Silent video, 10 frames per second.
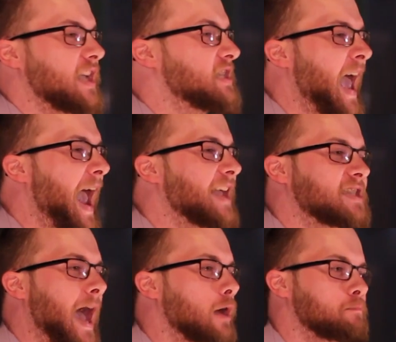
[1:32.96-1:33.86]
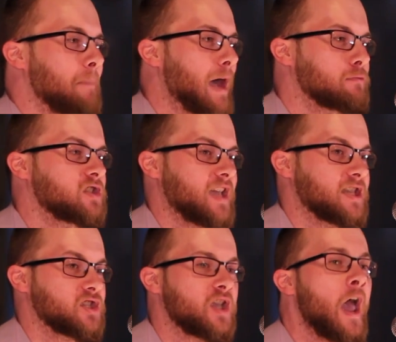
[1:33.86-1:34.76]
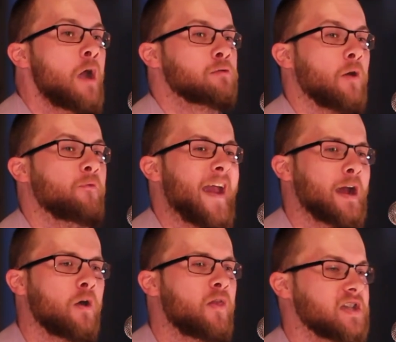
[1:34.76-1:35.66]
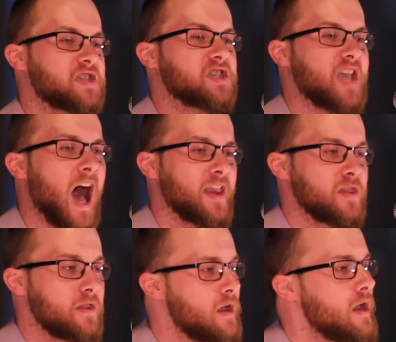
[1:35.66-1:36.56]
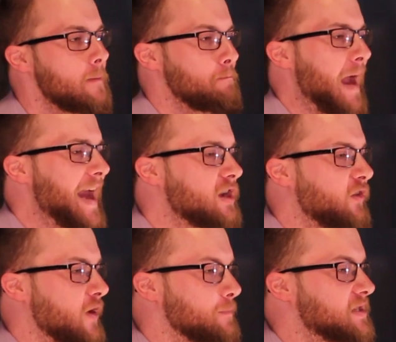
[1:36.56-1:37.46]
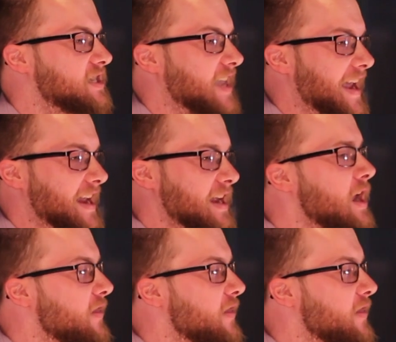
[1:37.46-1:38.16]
to tear down mountains. Reveal the sun. Make them see